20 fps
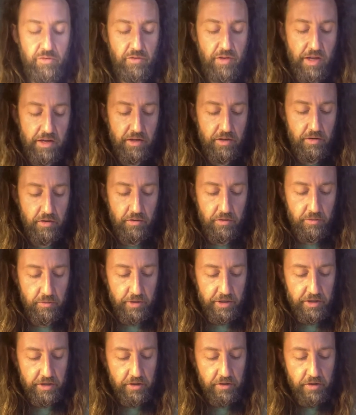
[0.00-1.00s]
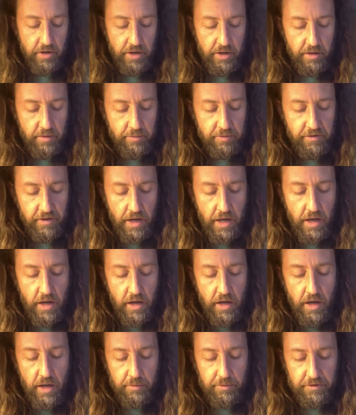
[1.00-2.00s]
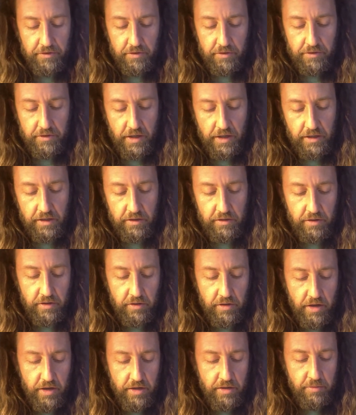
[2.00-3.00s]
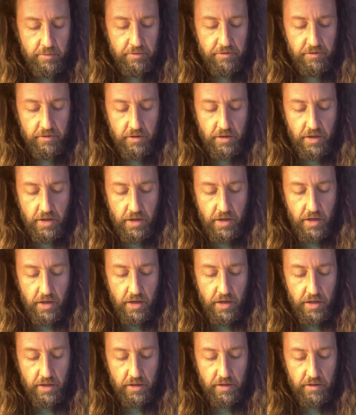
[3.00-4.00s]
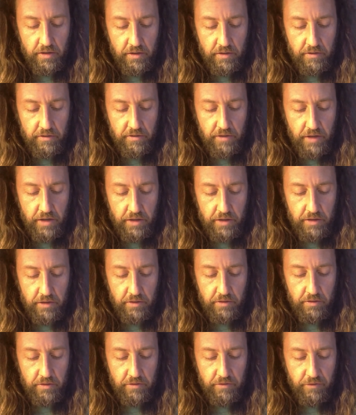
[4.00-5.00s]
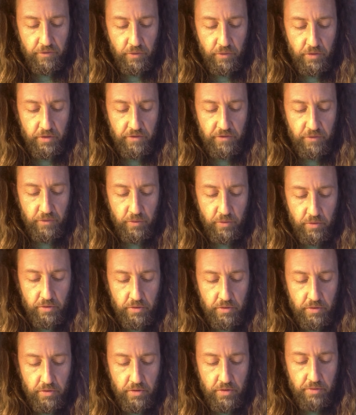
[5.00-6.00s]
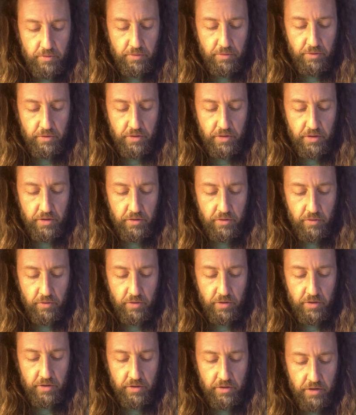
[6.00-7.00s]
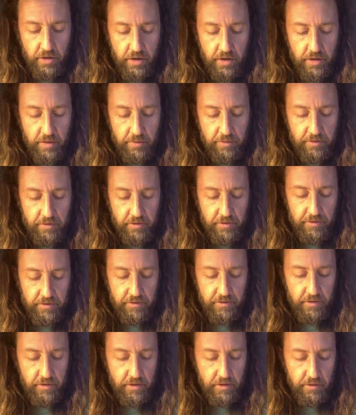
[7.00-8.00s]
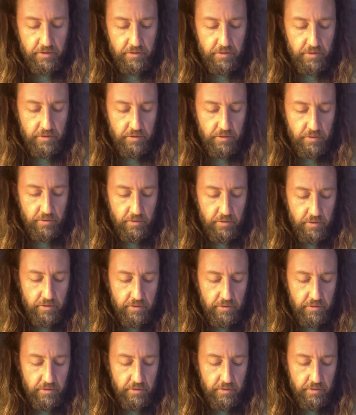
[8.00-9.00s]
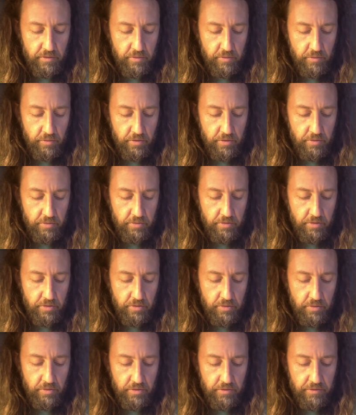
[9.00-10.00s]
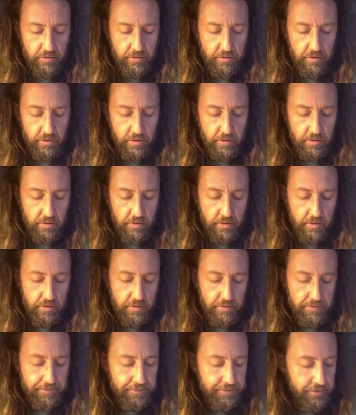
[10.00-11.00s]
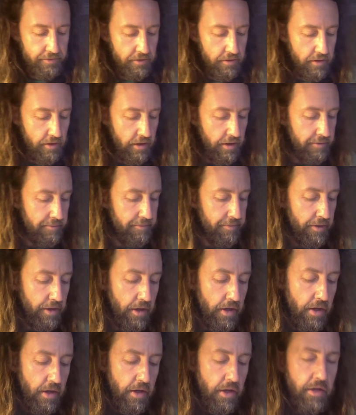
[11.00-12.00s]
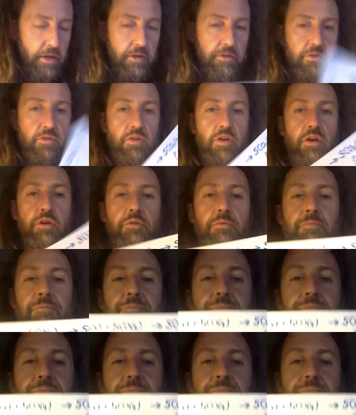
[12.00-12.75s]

take it all the way to grams. I'm just going to take it to grams, and because I know that 44.01 grams of CO2 is in 1 mole of CO2. Okay, and so